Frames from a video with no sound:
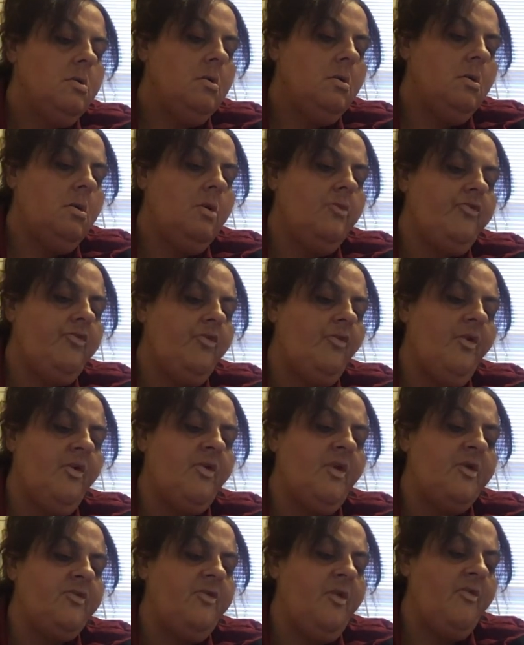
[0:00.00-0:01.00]
oh, it don't look
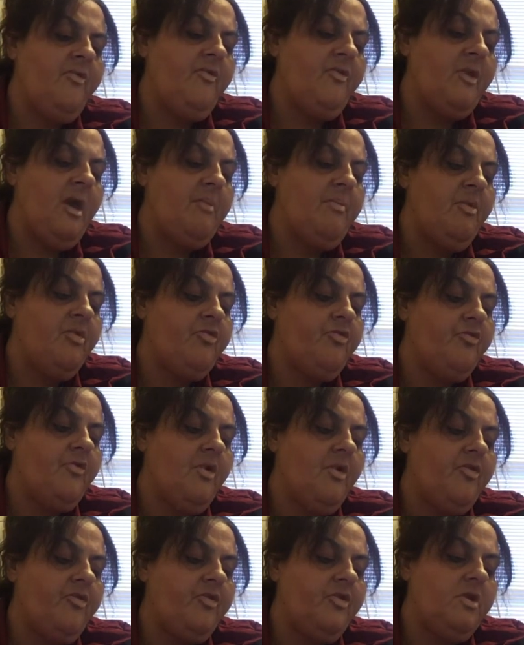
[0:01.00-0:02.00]
like nothing I'm
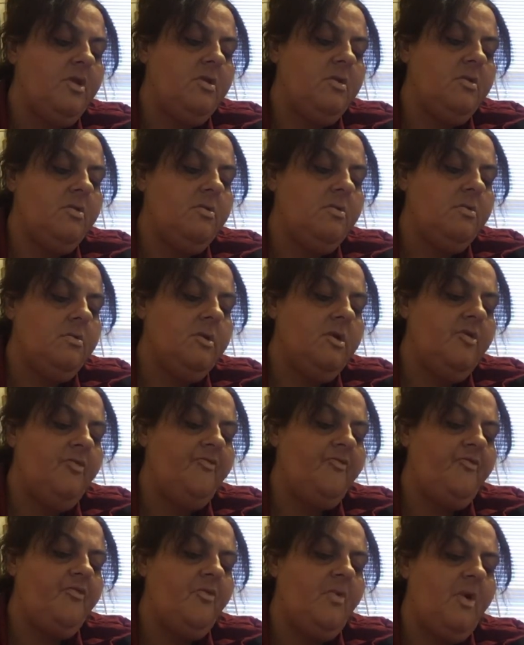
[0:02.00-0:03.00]
interested in.
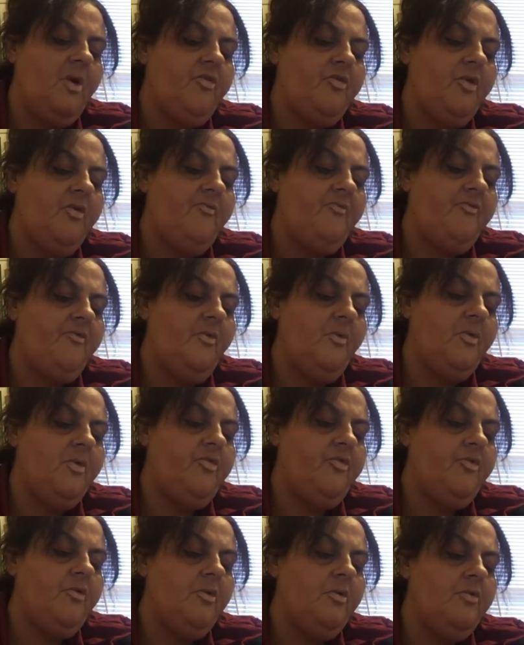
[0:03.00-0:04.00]
Influence,
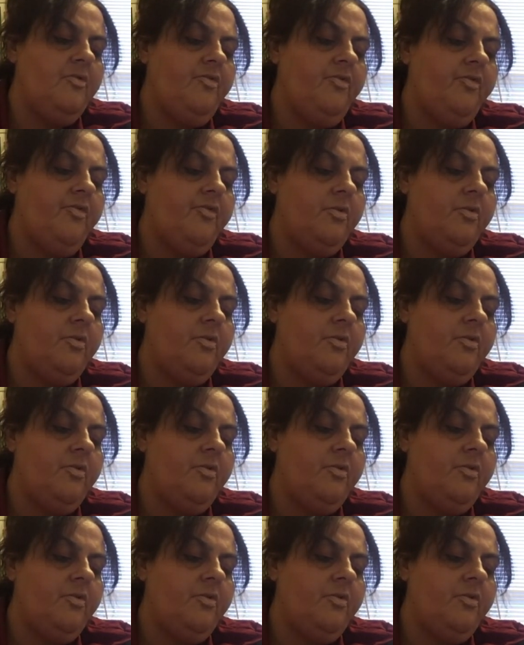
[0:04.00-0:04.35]
influencers.